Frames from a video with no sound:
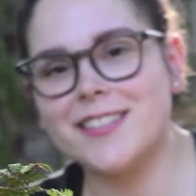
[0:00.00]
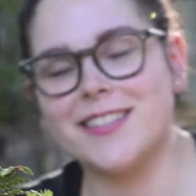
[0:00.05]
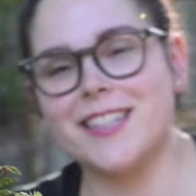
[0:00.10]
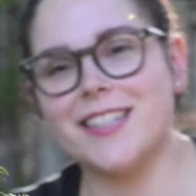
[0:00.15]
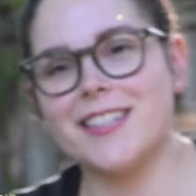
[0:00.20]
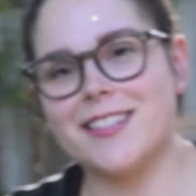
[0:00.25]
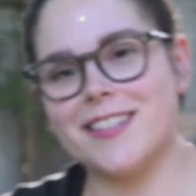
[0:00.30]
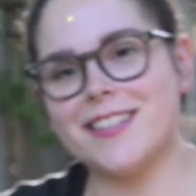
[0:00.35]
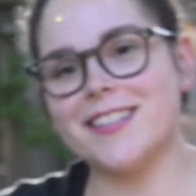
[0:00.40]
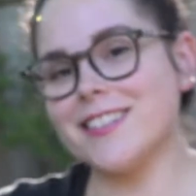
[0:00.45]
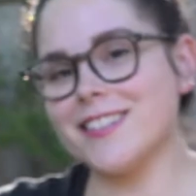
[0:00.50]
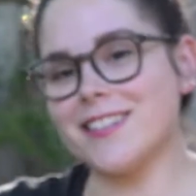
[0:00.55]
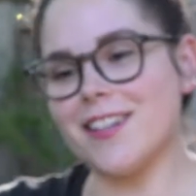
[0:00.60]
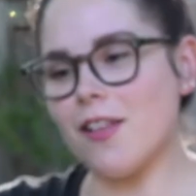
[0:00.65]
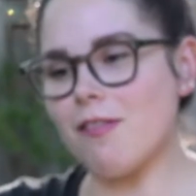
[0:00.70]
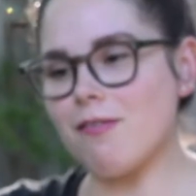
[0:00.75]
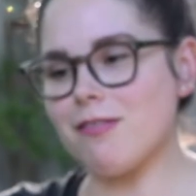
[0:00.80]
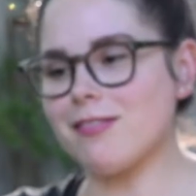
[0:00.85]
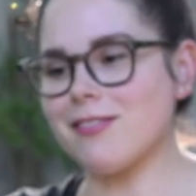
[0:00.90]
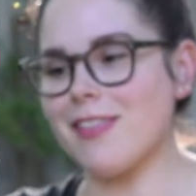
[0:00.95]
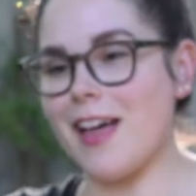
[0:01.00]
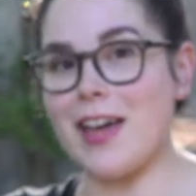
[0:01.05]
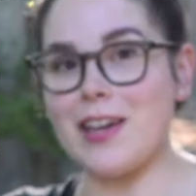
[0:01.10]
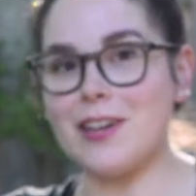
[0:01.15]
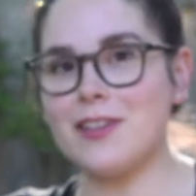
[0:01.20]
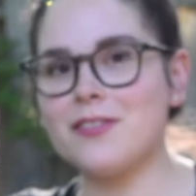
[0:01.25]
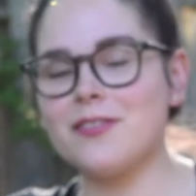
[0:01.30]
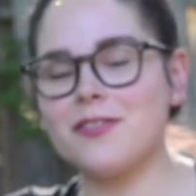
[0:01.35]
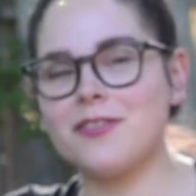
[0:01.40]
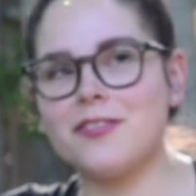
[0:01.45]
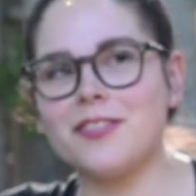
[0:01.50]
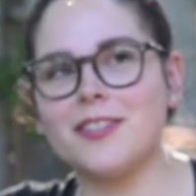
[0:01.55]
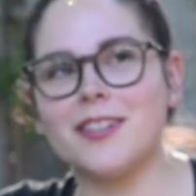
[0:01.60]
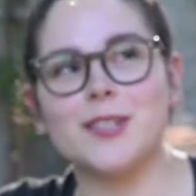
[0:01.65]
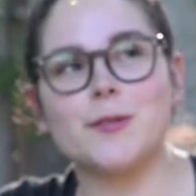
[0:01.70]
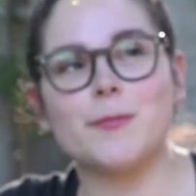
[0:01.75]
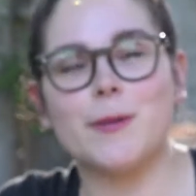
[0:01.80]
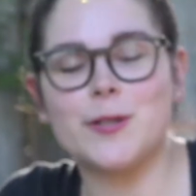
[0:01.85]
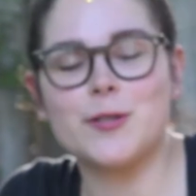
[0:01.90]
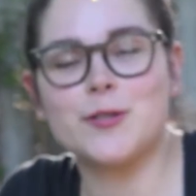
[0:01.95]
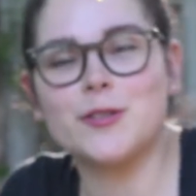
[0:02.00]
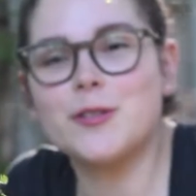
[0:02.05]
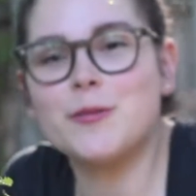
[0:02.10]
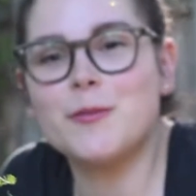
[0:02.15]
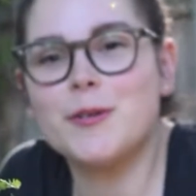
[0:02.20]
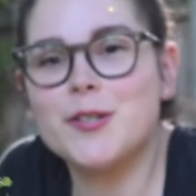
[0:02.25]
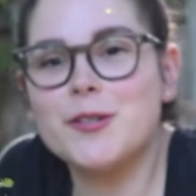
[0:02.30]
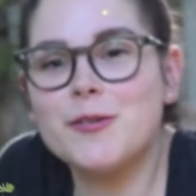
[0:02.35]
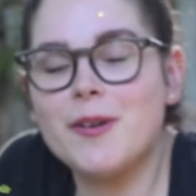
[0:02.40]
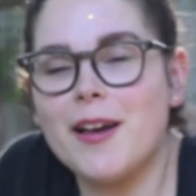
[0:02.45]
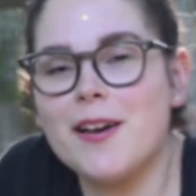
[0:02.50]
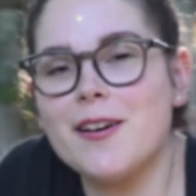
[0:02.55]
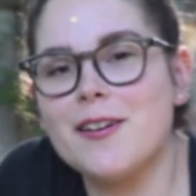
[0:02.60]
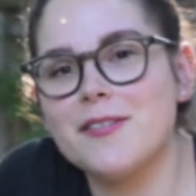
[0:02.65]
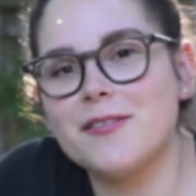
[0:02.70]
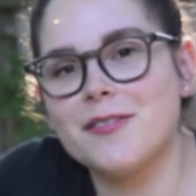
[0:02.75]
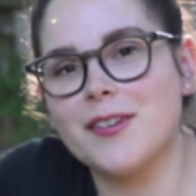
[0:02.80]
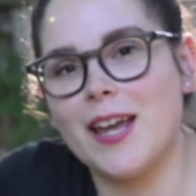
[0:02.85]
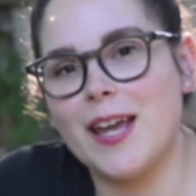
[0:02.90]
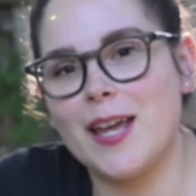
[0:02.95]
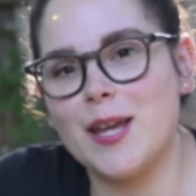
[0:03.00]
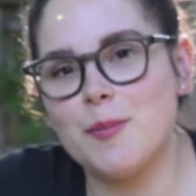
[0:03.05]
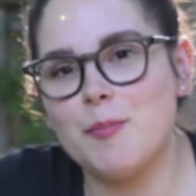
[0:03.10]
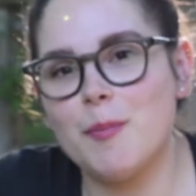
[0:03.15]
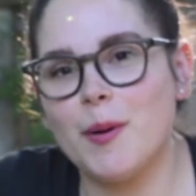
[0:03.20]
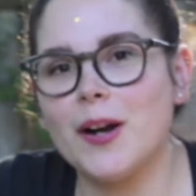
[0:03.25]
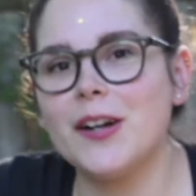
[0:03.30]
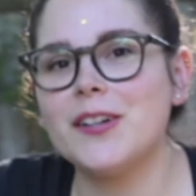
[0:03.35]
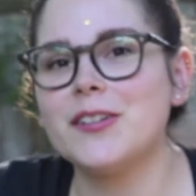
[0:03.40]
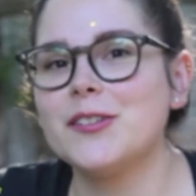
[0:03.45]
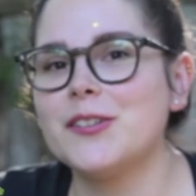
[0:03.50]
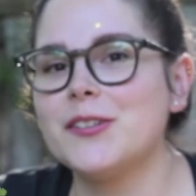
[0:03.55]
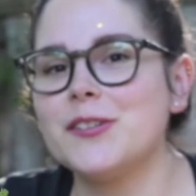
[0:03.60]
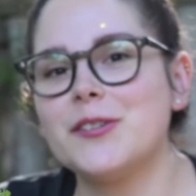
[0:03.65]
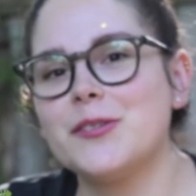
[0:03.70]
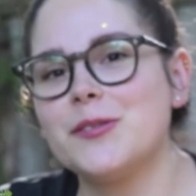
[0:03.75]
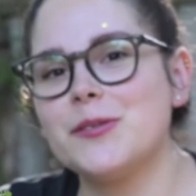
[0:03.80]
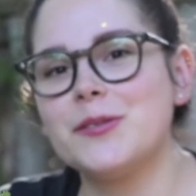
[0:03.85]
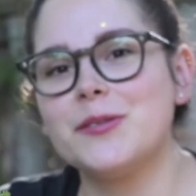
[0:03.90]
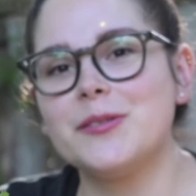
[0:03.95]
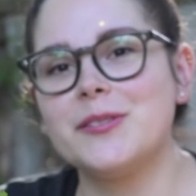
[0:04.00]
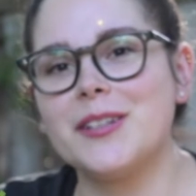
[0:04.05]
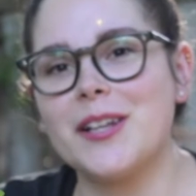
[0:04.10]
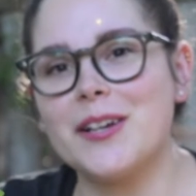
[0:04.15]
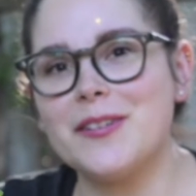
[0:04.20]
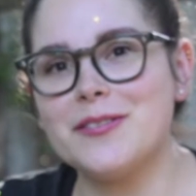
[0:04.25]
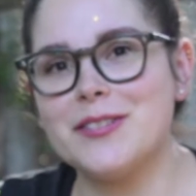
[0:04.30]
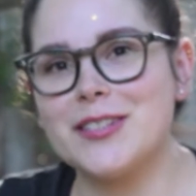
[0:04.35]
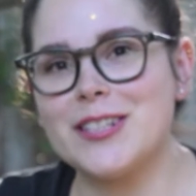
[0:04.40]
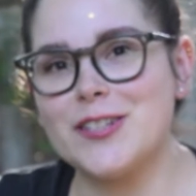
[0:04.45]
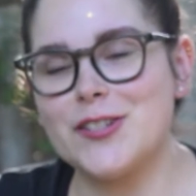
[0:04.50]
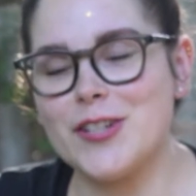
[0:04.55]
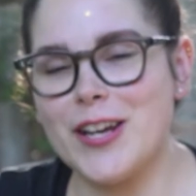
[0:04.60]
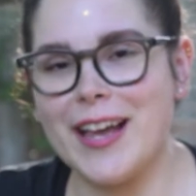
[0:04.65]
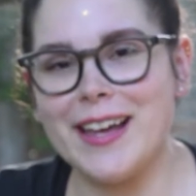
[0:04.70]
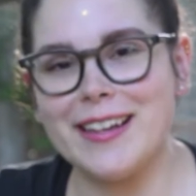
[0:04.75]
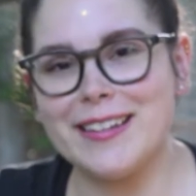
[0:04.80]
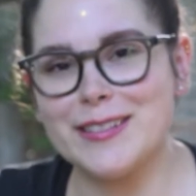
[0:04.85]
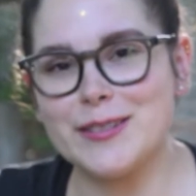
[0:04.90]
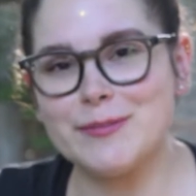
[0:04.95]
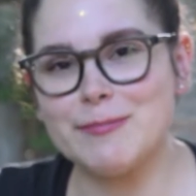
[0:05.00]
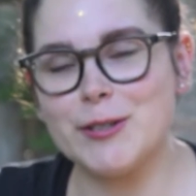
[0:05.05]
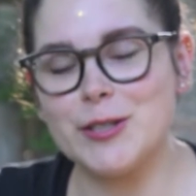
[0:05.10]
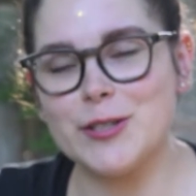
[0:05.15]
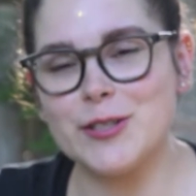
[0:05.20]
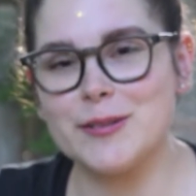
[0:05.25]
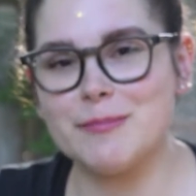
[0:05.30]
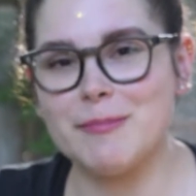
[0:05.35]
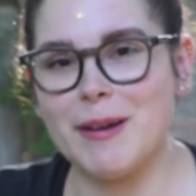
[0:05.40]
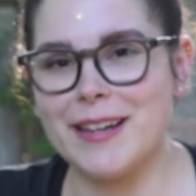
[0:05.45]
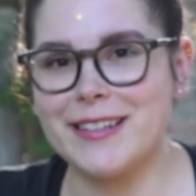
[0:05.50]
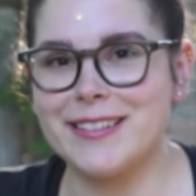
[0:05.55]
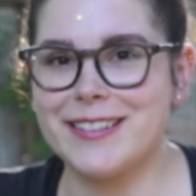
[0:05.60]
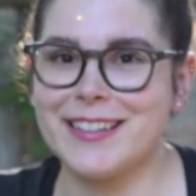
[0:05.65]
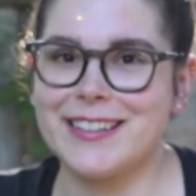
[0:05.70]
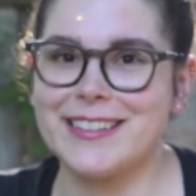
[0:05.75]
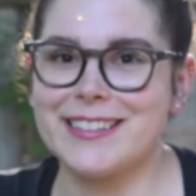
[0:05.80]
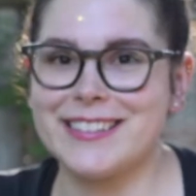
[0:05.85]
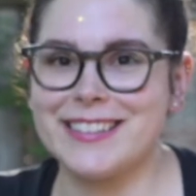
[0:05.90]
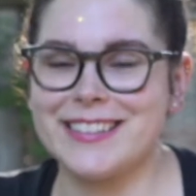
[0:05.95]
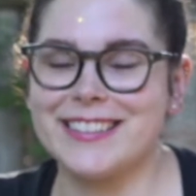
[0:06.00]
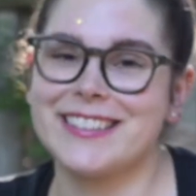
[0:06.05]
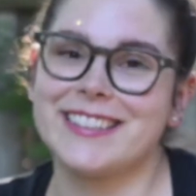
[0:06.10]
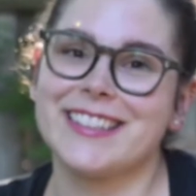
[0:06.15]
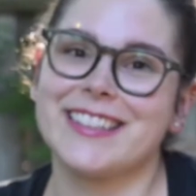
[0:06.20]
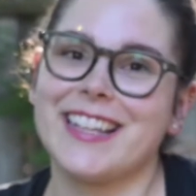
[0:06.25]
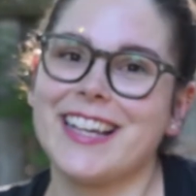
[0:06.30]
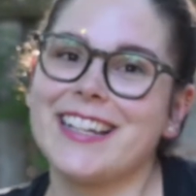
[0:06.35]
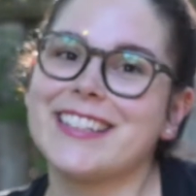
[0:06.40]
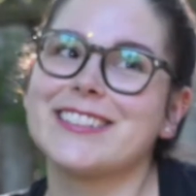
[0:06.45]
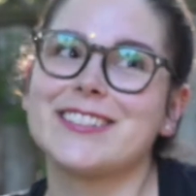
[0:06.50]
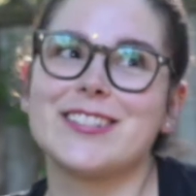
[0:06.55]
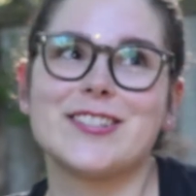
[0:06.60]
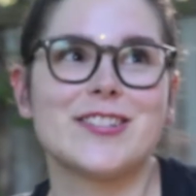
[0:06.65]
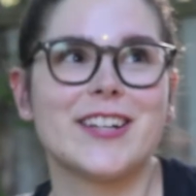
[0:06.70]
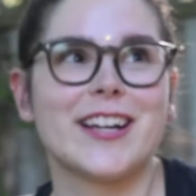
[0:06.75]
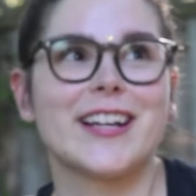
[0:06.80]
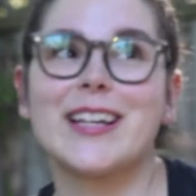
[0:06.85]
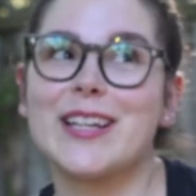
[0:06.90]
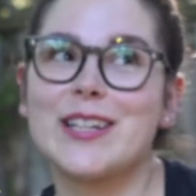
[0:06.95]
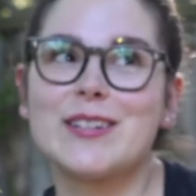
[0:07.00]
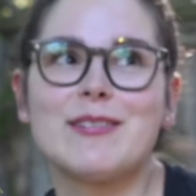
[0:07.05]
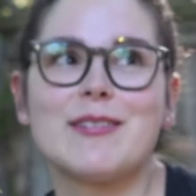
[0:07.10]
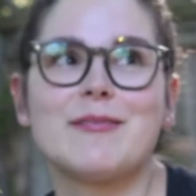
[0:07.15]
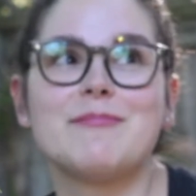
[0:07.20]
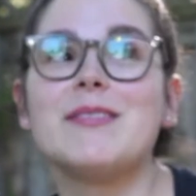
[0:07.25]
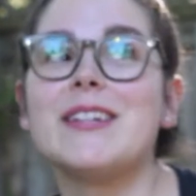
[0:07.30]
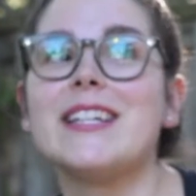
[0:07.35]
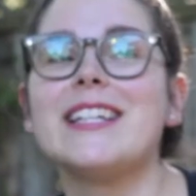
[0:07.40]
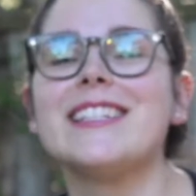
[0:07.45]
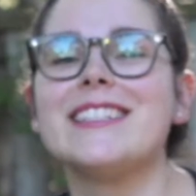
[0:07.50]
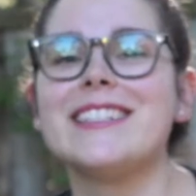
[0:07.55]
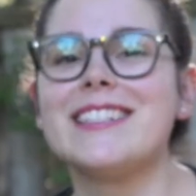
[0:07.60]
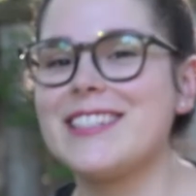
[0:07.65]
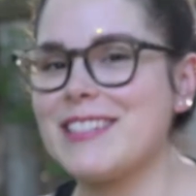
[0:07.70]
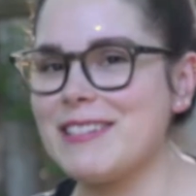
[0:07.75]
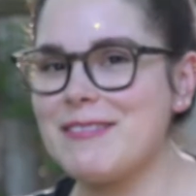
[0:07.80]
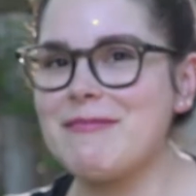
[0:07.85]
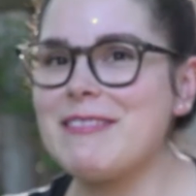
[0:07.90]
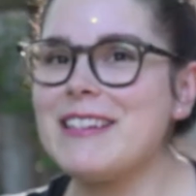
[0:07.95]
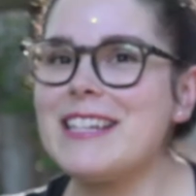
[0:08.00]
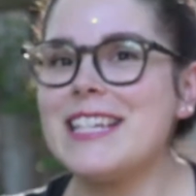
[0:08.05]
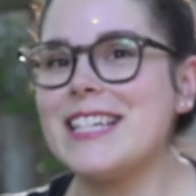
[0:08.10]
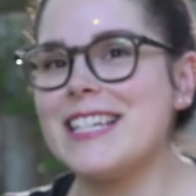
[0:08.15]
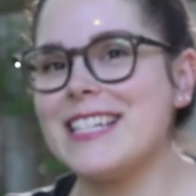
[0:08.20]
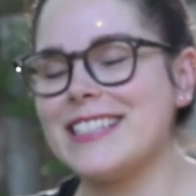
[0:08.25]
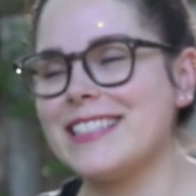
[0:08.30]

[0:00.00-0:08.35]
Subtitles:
This is life, especially when you have a partner who loves to chat as much as mine does and likes to check in on me and see me.